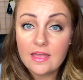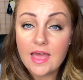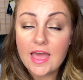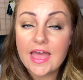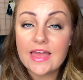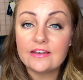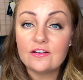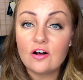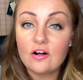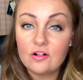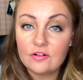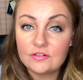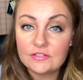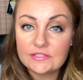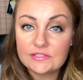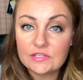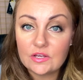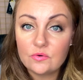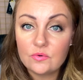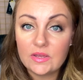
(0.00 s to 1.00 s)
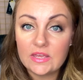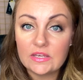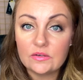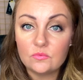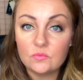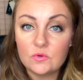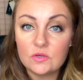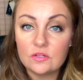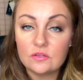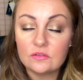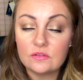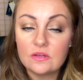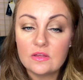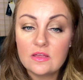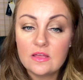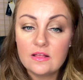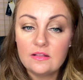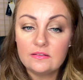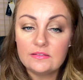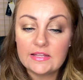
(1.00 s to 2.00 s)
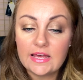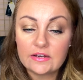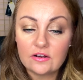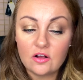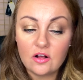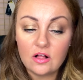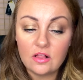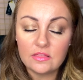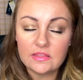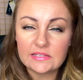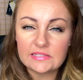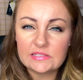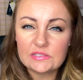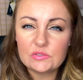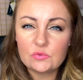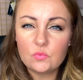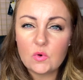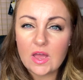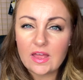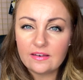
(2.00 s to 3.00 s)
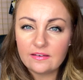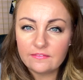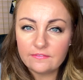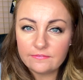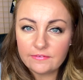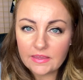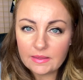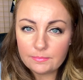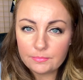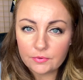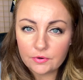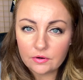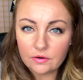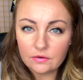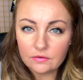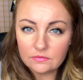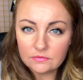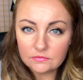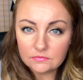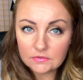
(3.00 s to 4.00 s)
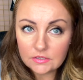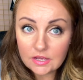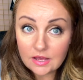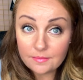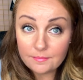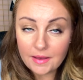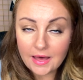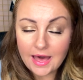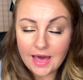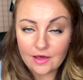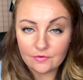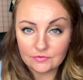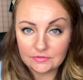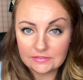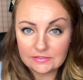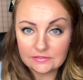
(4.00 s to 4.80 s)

And also it will let all the sweat vapor come out.